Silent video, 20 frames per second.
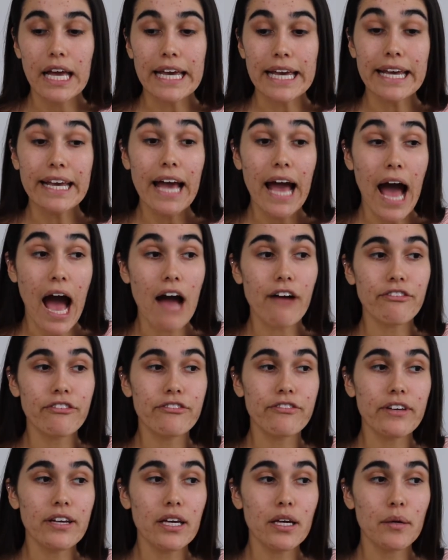eat half
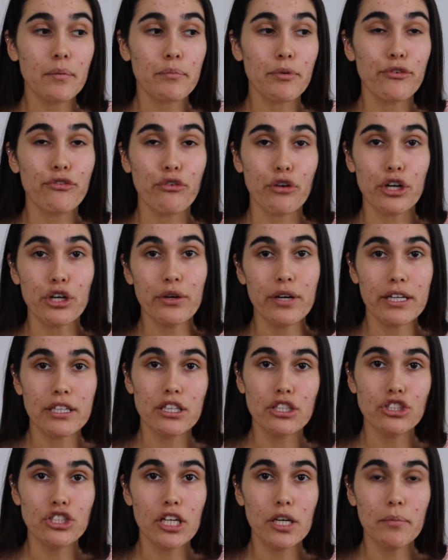of it before you hit
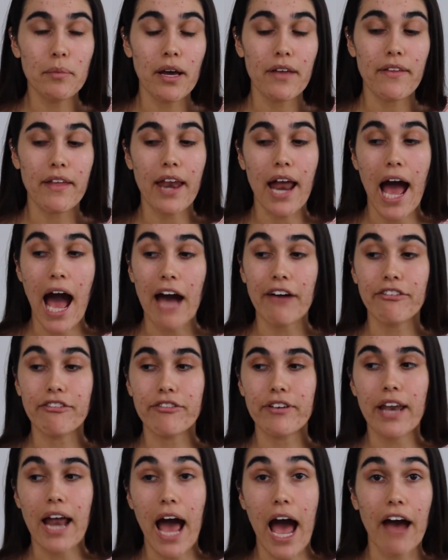the gym and then half
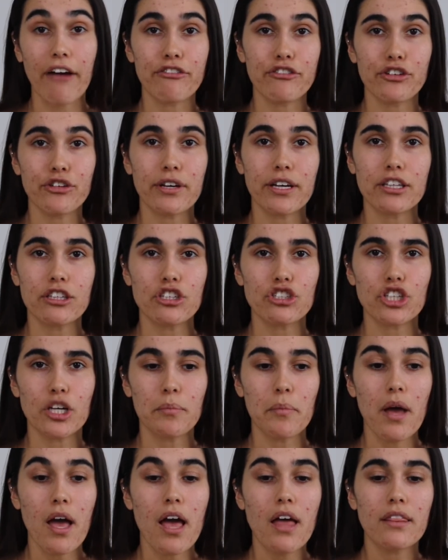of it after you hit the gym.